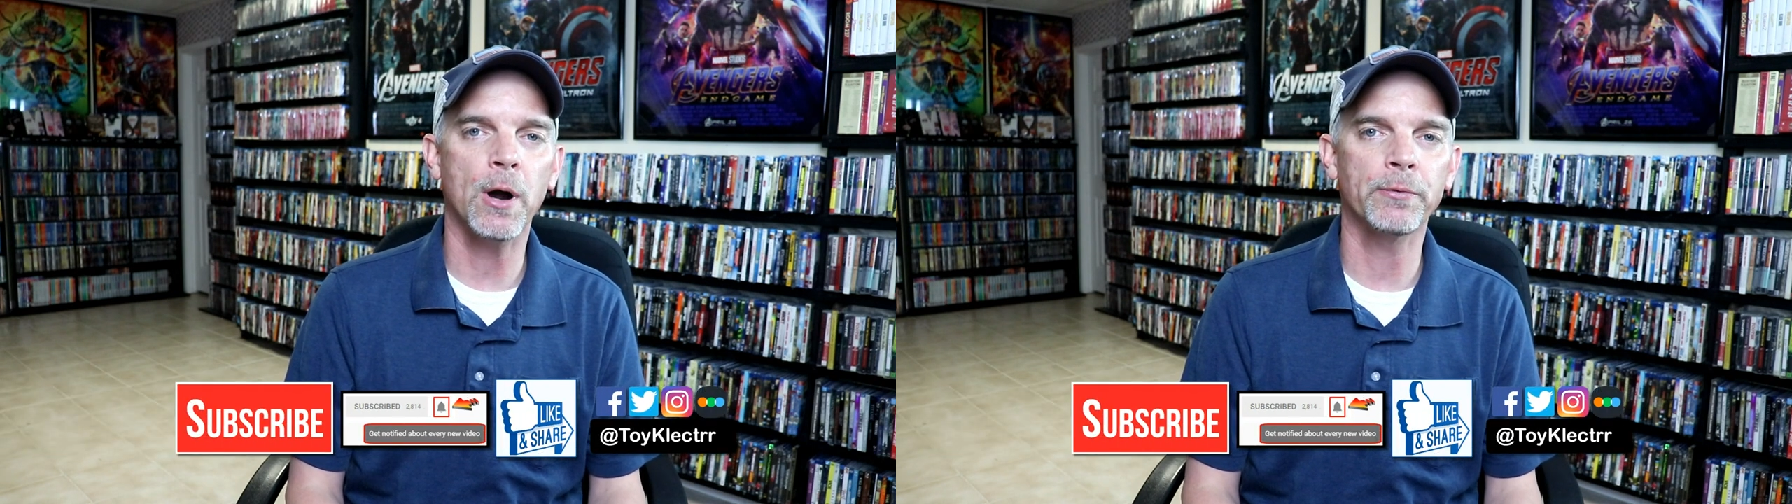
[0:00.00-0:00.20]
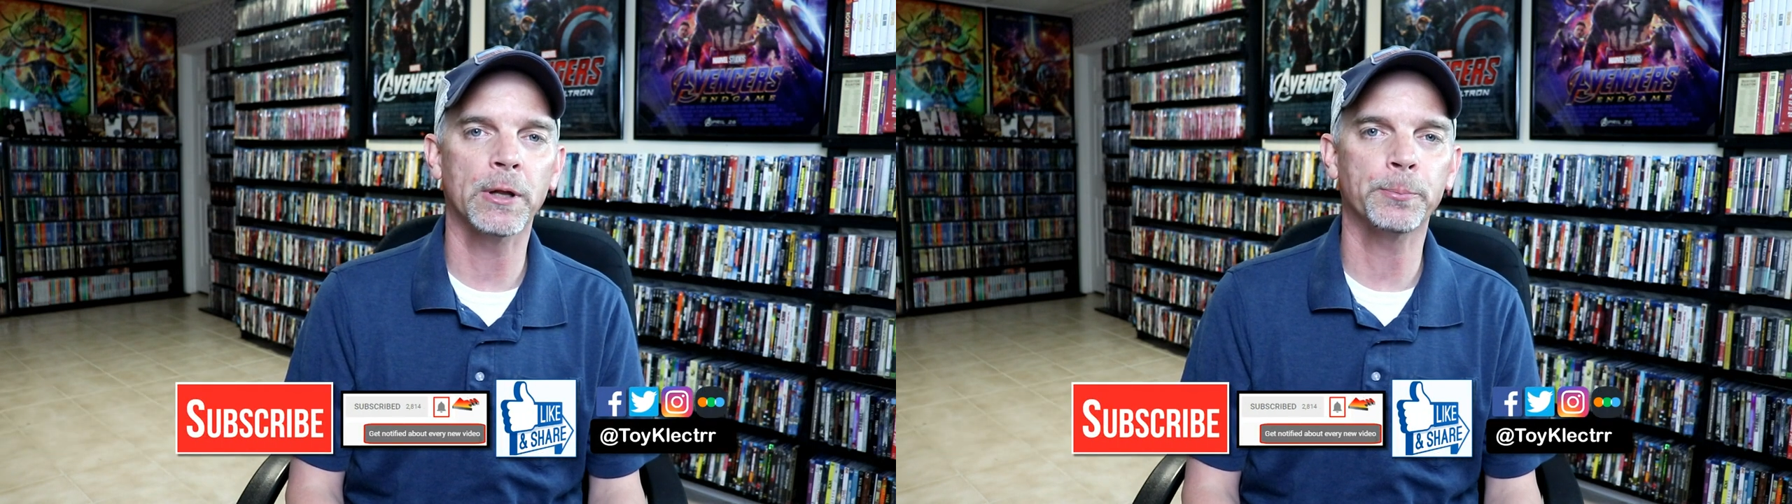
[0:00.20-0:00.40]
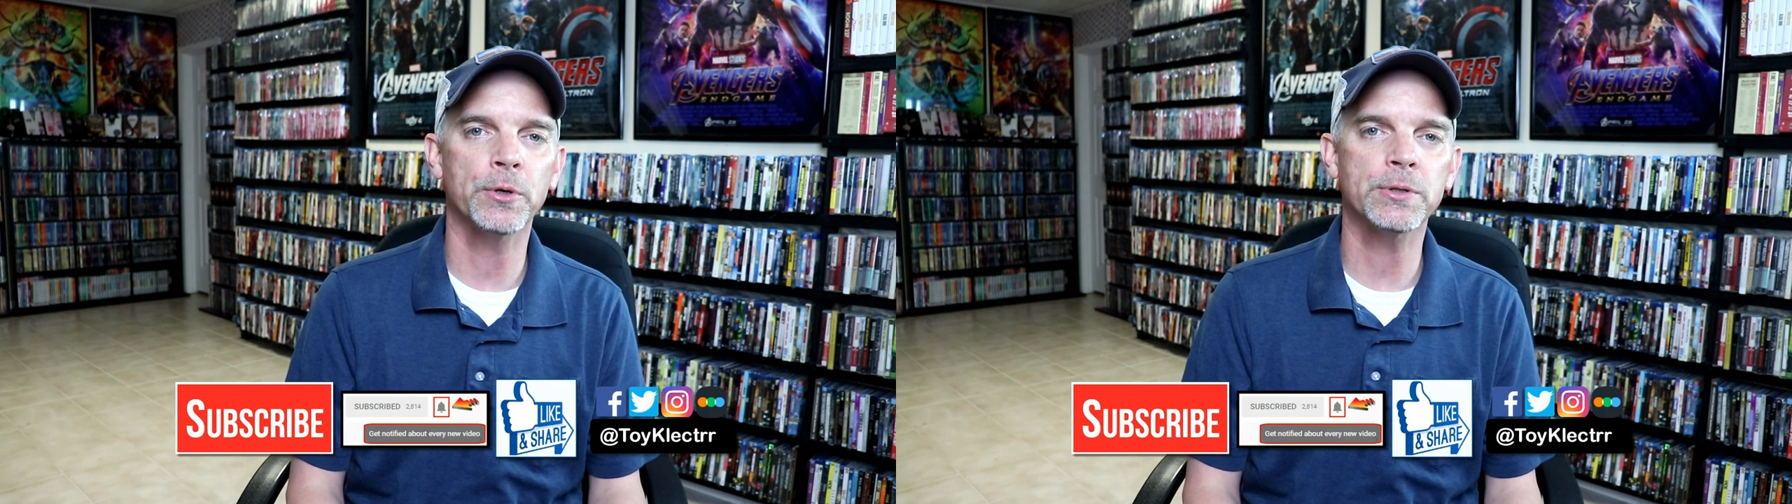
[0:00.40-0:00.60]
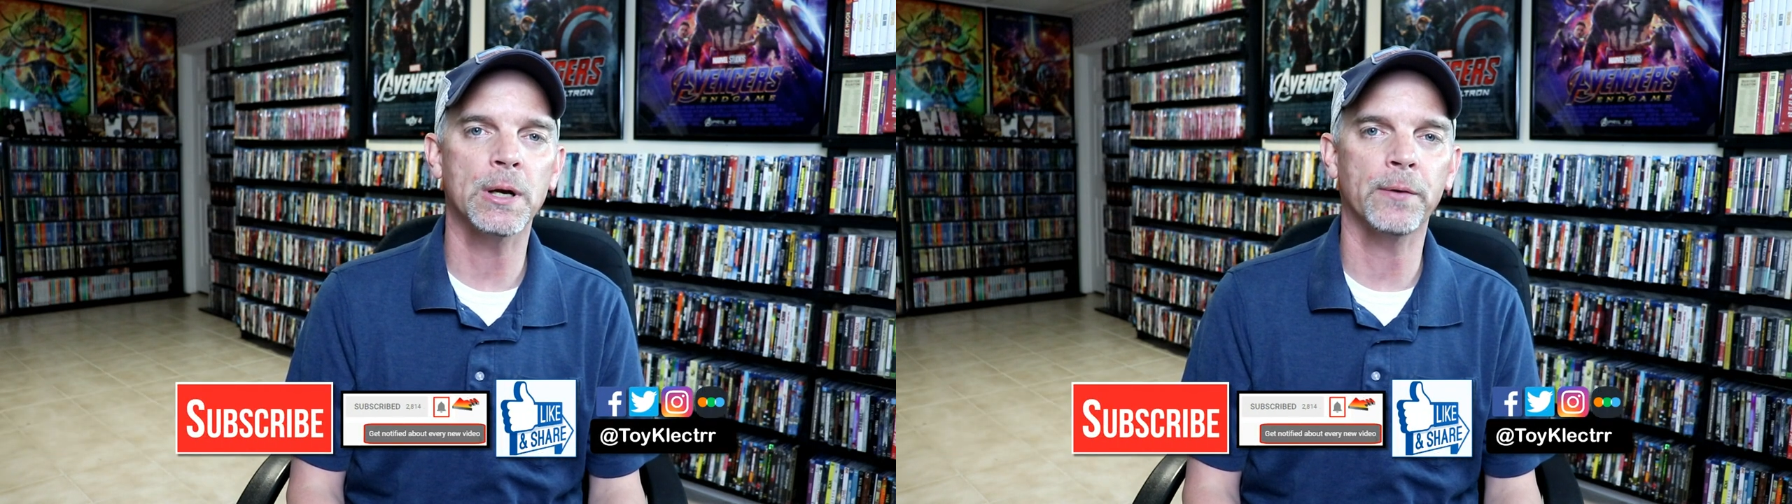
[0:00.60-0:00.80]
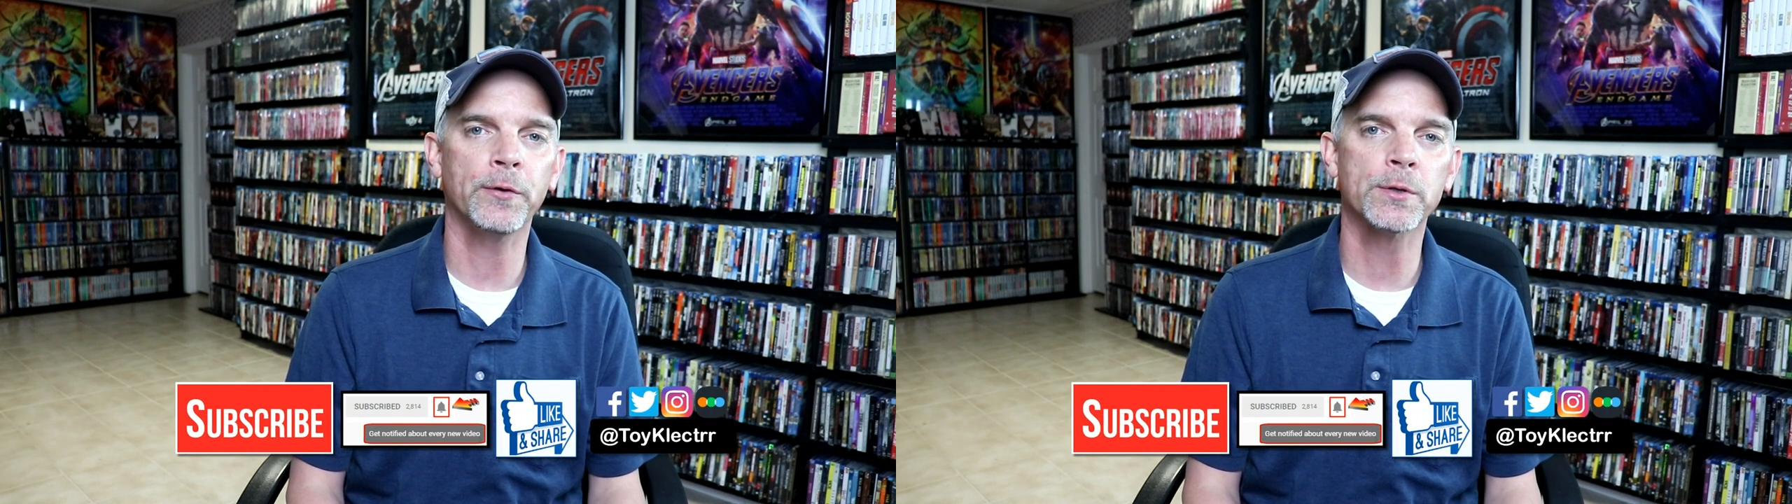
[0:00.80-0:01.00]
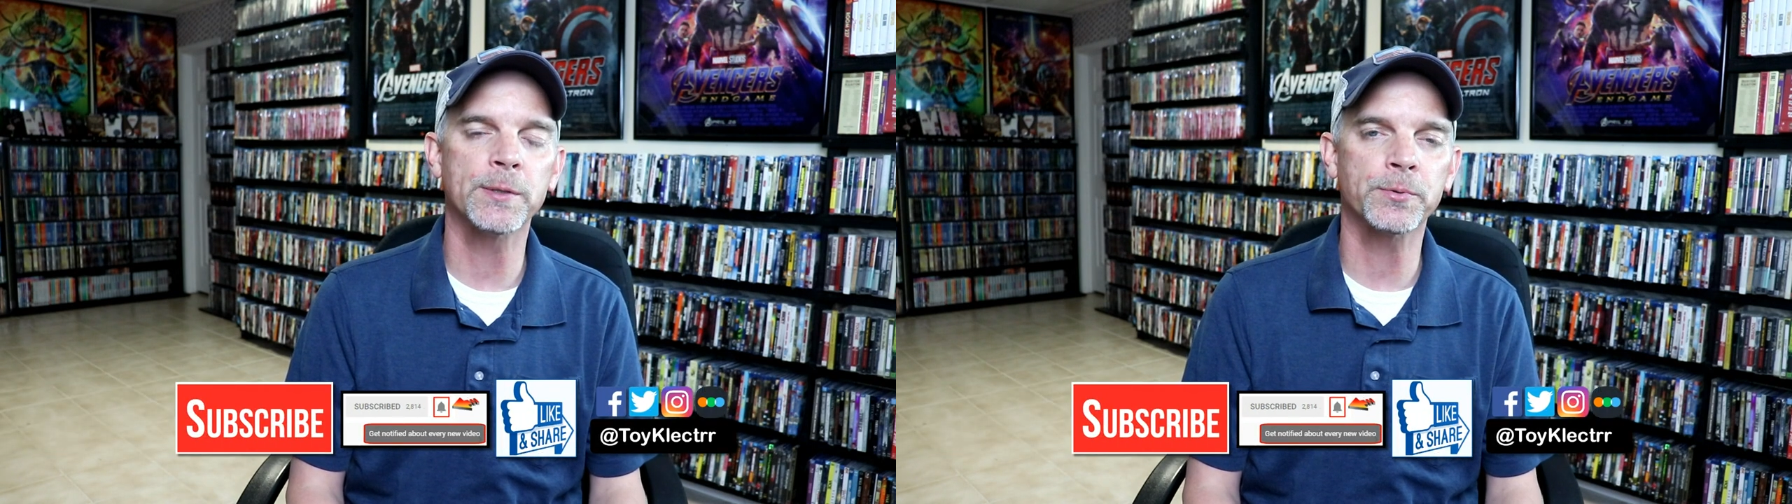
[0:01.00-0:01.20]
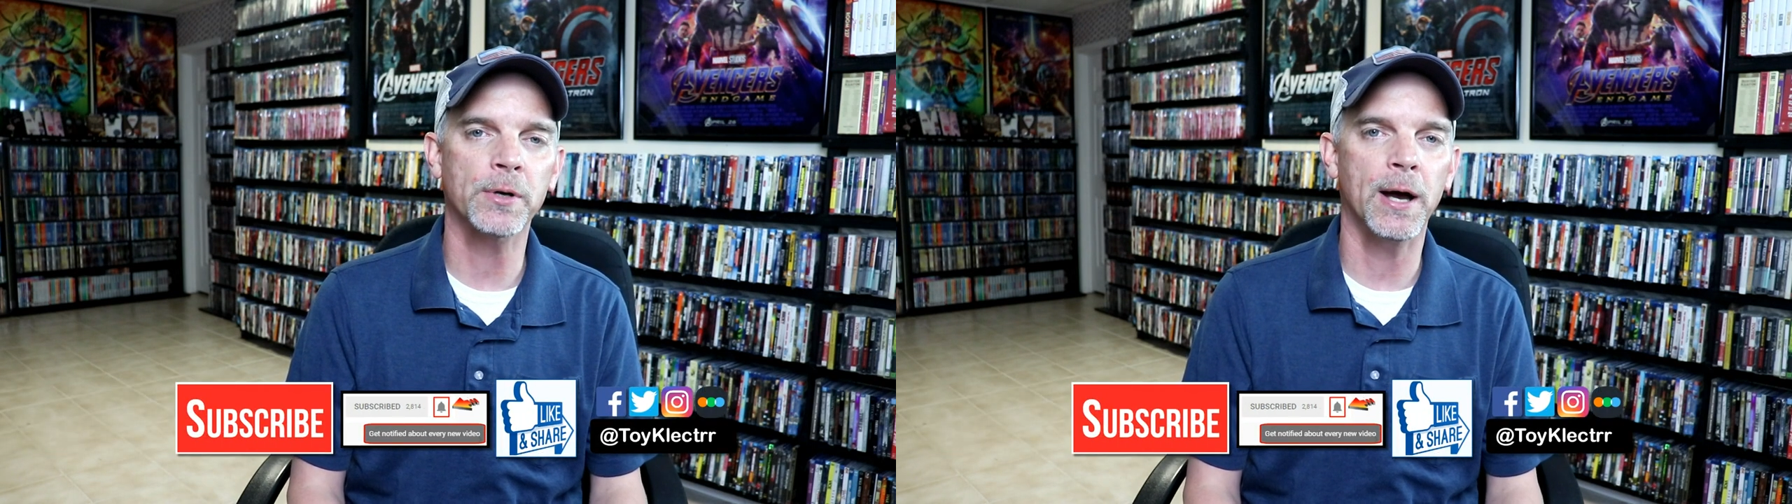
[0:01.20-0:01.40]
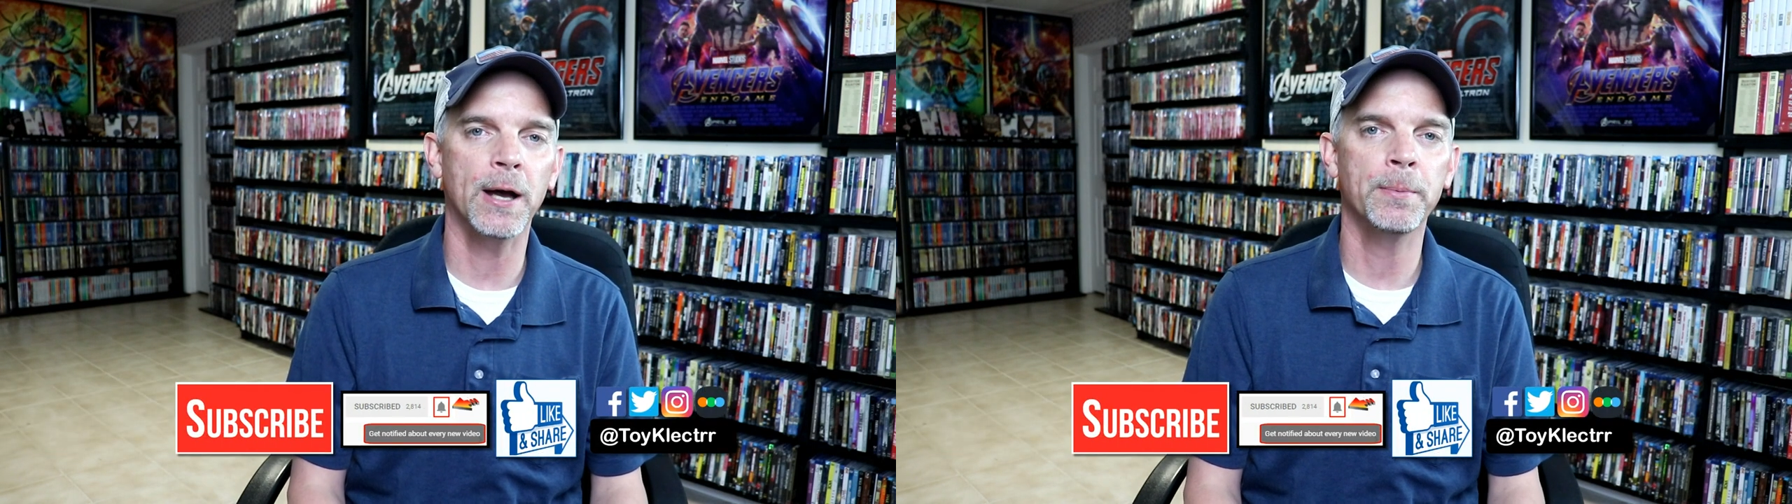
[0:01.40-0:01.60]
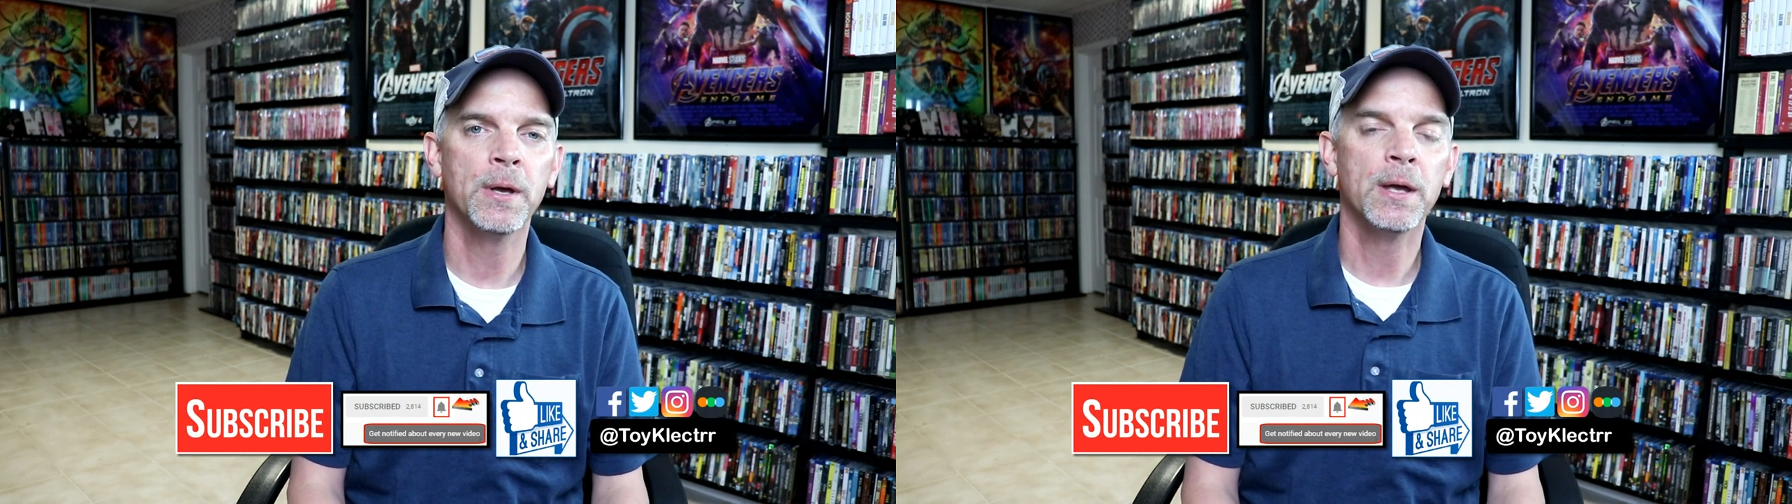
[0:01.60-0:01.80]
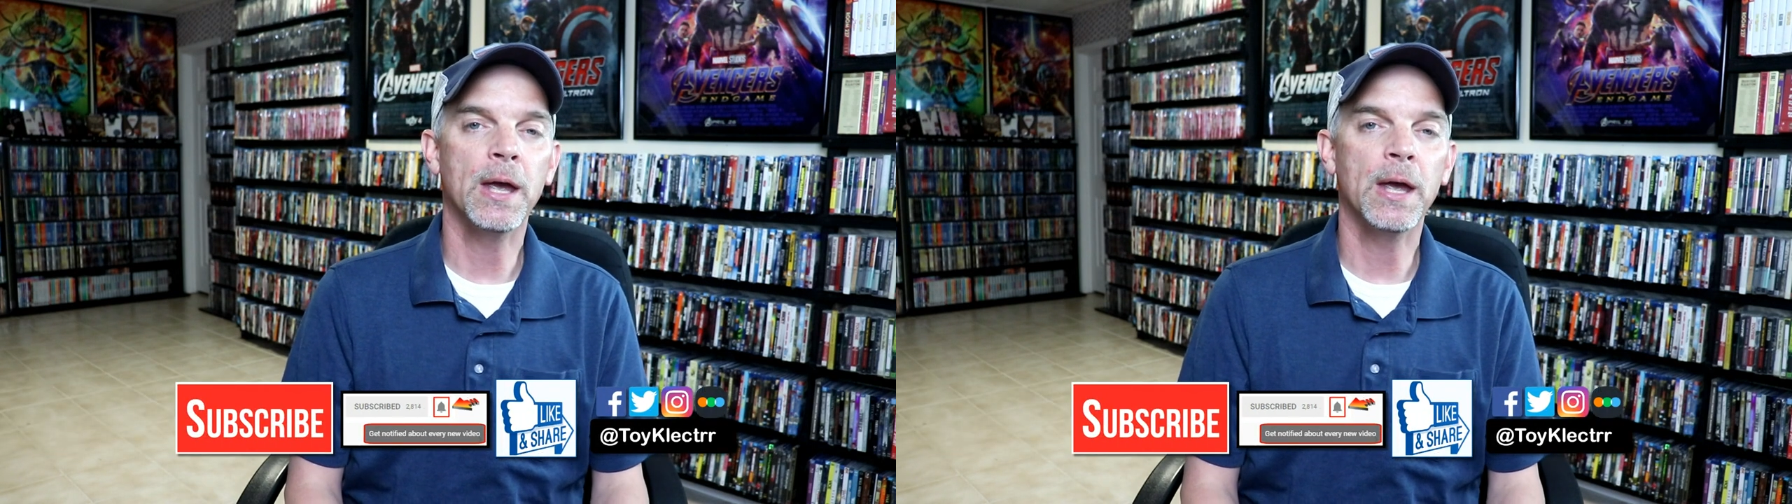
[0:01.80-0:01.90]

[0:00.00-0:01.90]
I really appreciate it if you would subscribe.